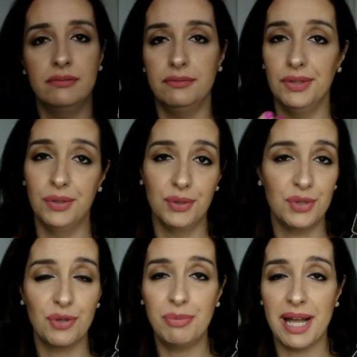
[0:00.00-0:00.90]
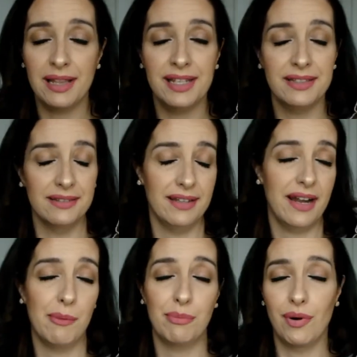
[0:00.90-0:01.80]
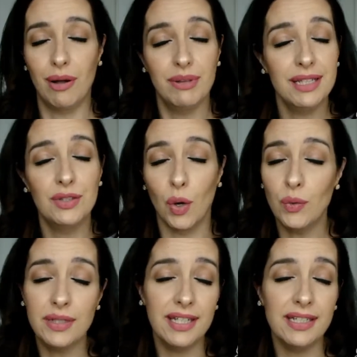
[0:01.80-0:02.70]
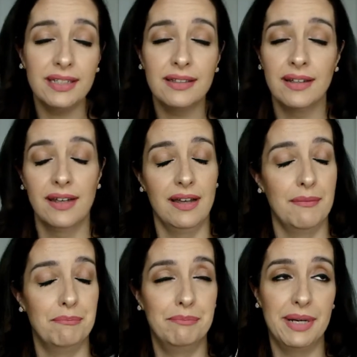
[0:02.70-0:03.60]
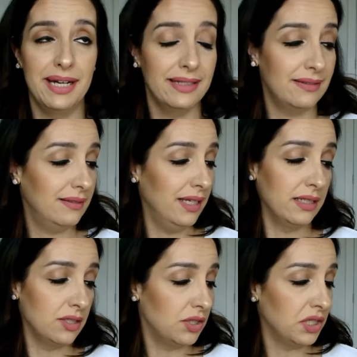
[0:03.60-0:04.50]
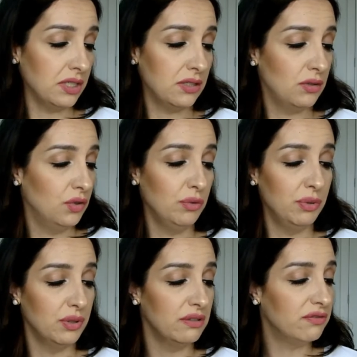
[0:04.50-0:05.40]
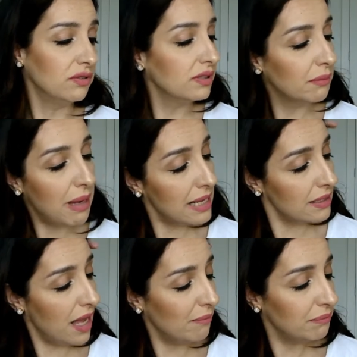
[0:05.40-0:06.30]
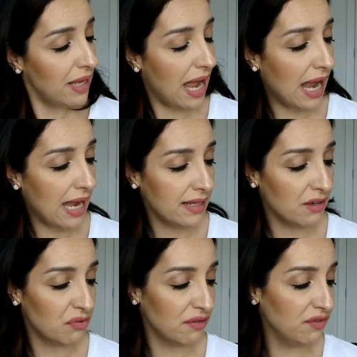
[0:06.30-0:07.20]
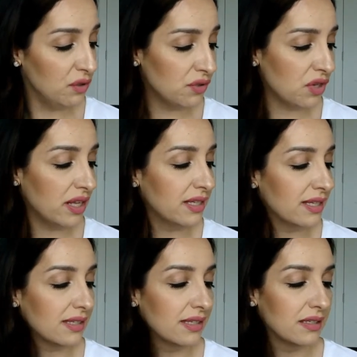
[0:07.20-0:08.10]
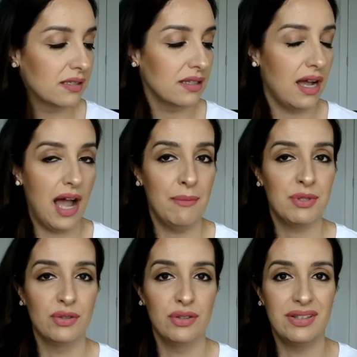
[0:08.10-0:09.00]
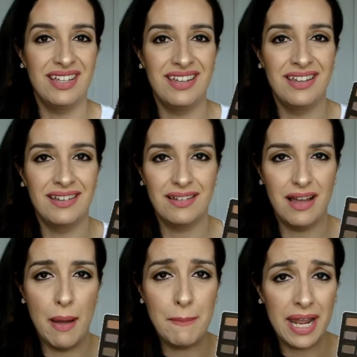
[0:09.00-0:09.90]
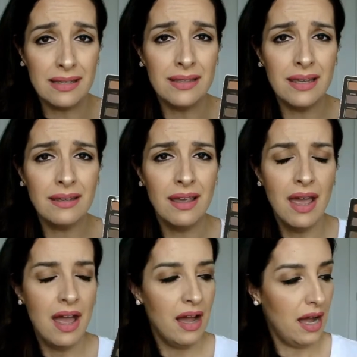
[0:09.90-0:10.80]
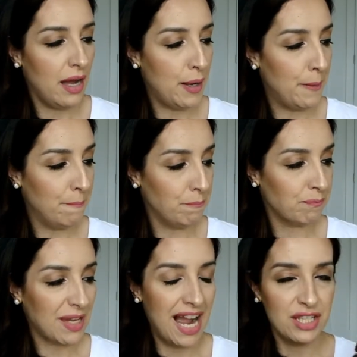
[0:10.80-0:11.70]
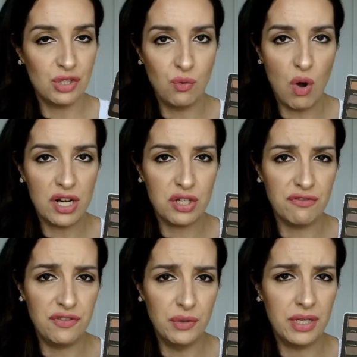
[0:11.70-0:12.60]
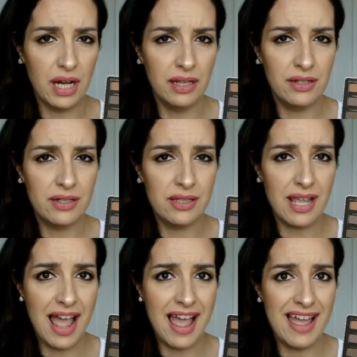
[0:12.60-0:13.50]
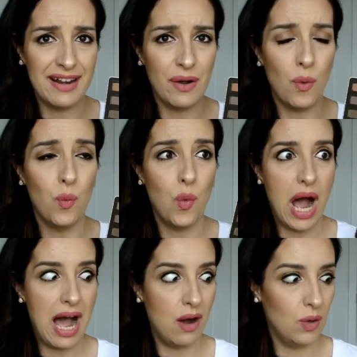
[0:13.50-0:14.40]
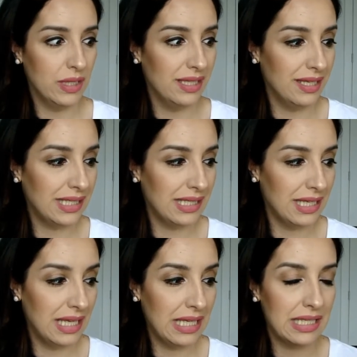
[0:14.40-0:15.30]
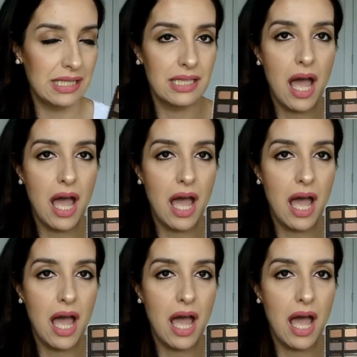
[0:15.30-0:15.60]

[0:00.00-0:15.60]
neutral palette that I probably don't need, but it's just too beautiful to pass up. And the reviews on this is absolutely amazing. I swatch a few colors and wow, this is